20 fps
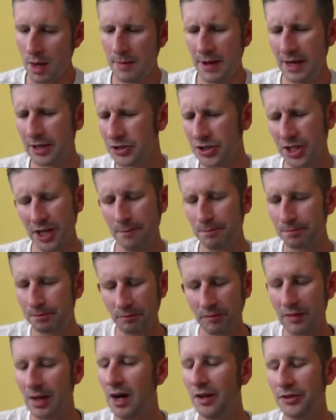That's it.
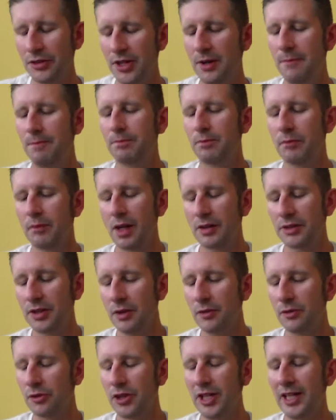I
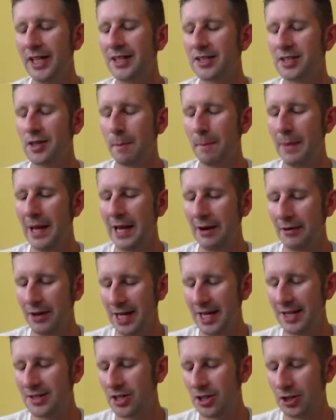don't think it's the beer.
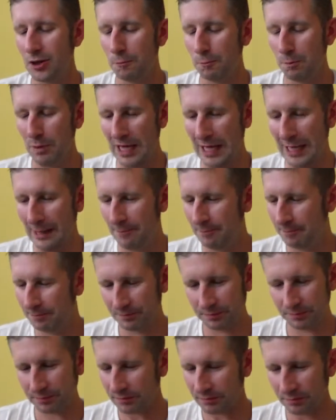It is a good beer.
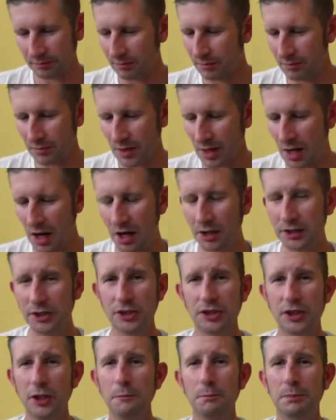I
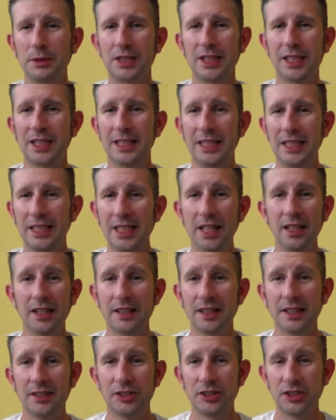just don't particularly
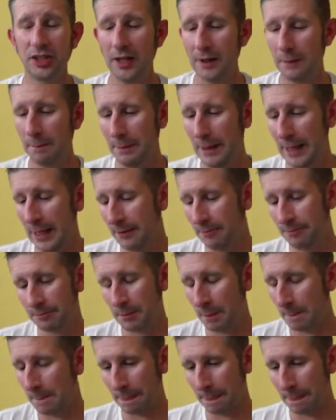like this style of beer.